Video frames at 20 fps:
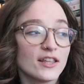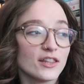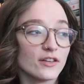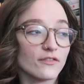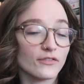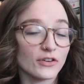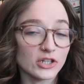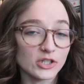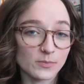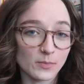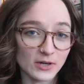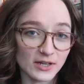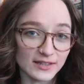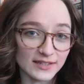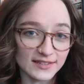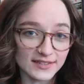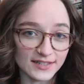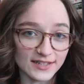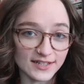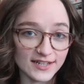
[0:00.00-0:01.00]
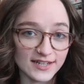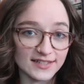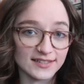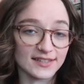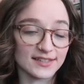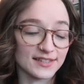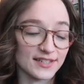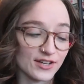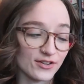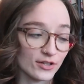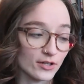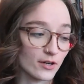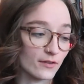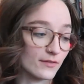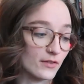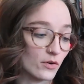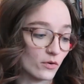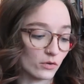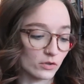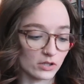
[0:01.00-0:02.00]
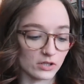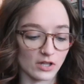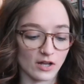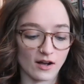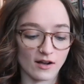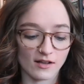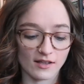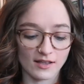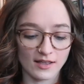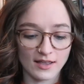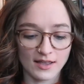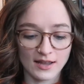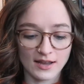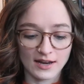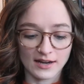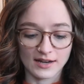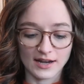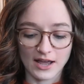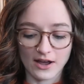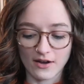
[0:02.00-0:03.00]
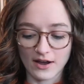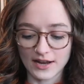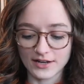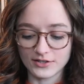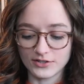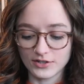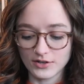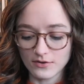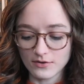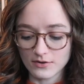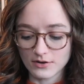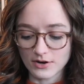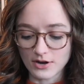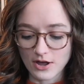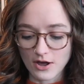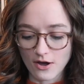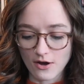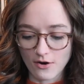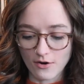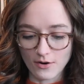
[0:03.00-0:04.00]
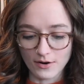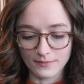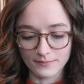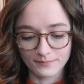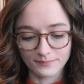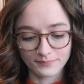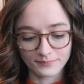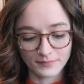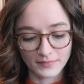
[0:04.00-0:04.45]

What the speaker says: the first book in the series, Secret of the Old Clock. Now, I don't know